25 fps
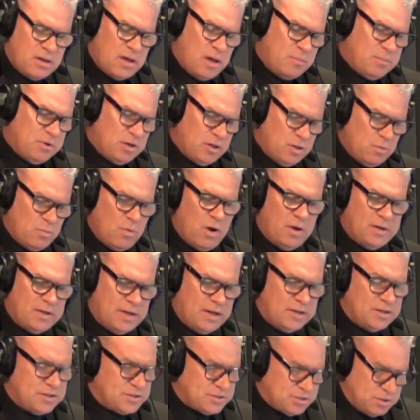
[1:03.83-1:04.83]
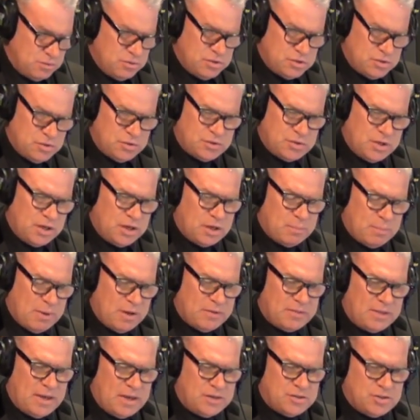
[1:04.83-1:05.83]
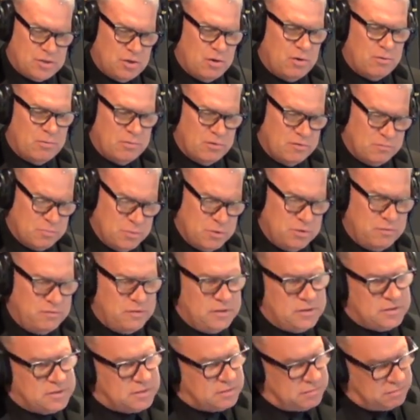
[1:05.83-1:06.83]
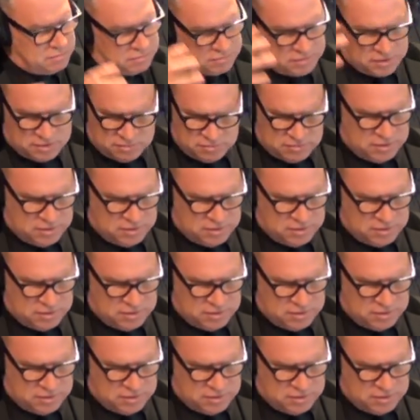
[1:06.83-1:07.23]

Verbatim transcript: I mean, on the one hand, as soon as you think about that genre of movies, the, the,